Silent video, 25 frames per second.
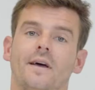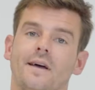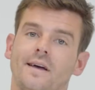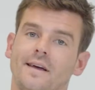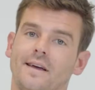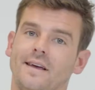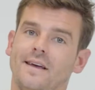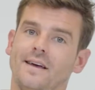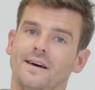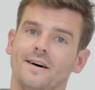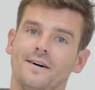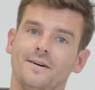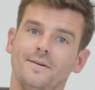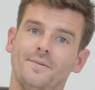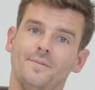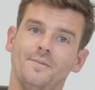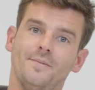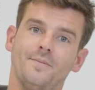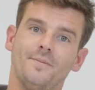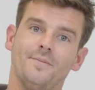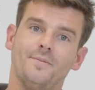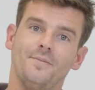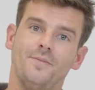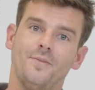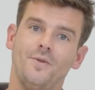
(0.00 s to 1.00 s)
Here,
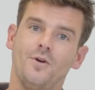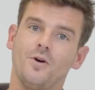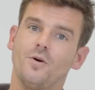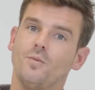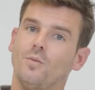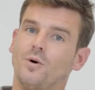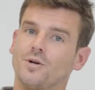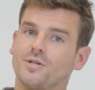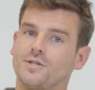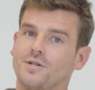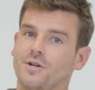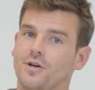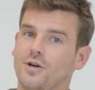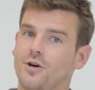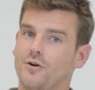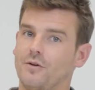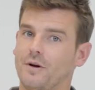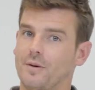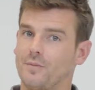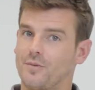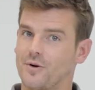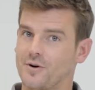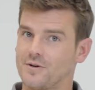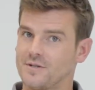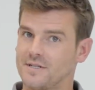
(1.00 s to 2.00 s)
you can watch the
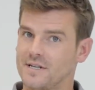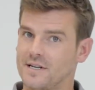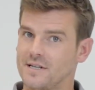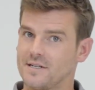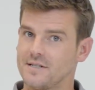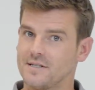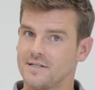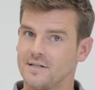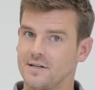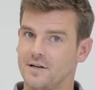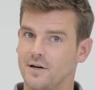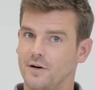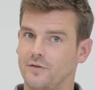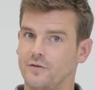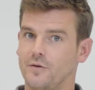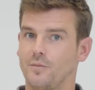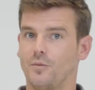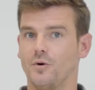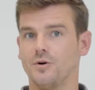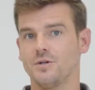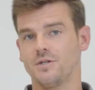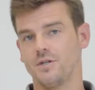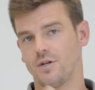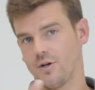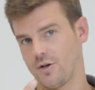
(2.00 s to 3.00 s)
curing process of a
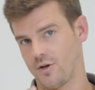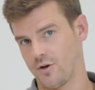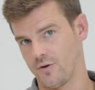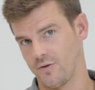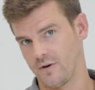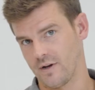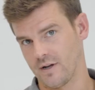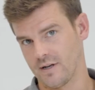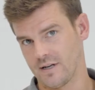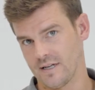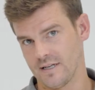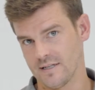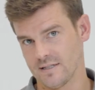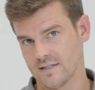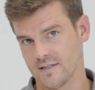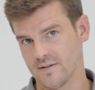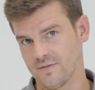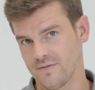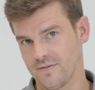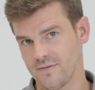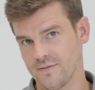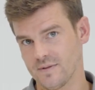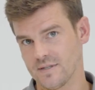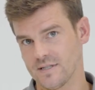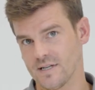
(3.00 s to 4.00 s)
moisture curing
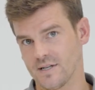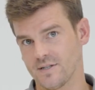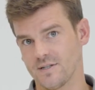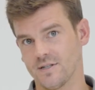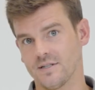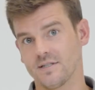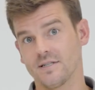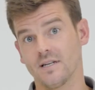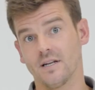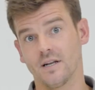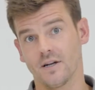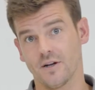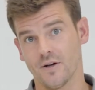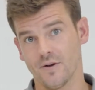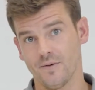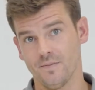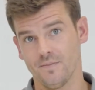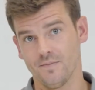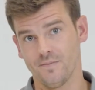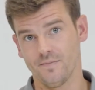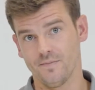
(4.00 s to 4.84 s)
adhesive such as silicone.